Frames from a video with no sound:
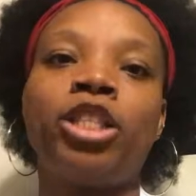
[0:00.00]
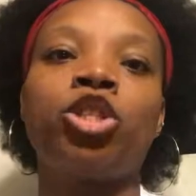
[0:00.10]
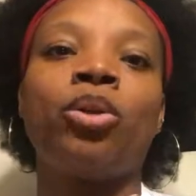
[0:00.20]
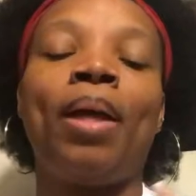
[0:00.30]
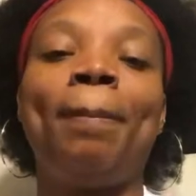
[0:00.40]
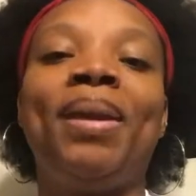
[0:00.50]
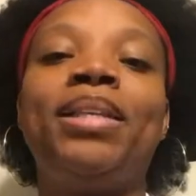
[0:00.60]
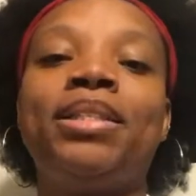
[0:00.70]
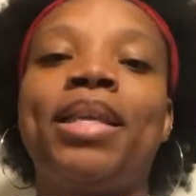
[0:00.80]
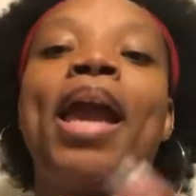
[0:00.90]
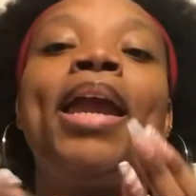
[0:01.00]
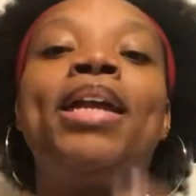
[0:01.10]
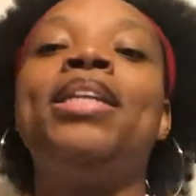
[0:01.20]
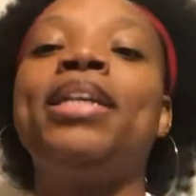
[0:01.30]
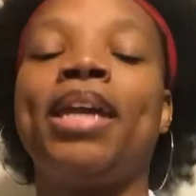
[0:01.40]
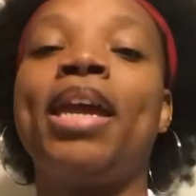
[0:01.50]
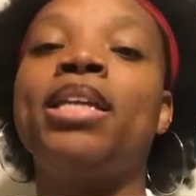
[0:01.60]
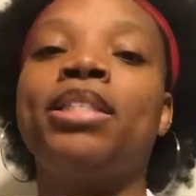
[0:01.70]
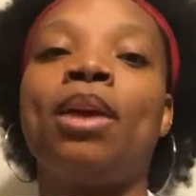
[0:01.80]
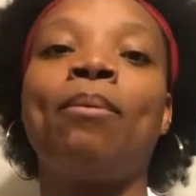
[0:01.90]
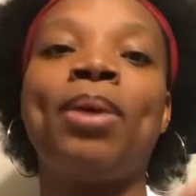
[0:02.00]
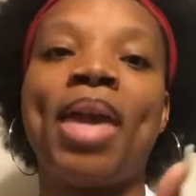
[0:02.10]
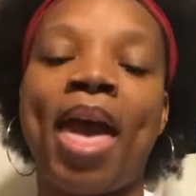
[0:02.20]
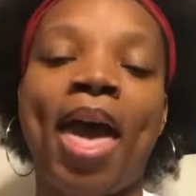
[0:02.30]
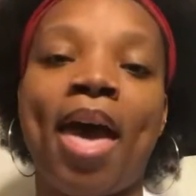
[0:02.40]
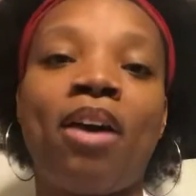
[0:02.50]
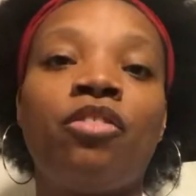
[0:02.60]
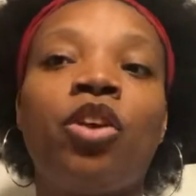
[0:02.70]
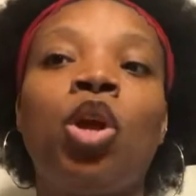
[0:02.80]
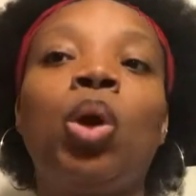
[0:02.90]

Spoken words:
So that means that any kids that we have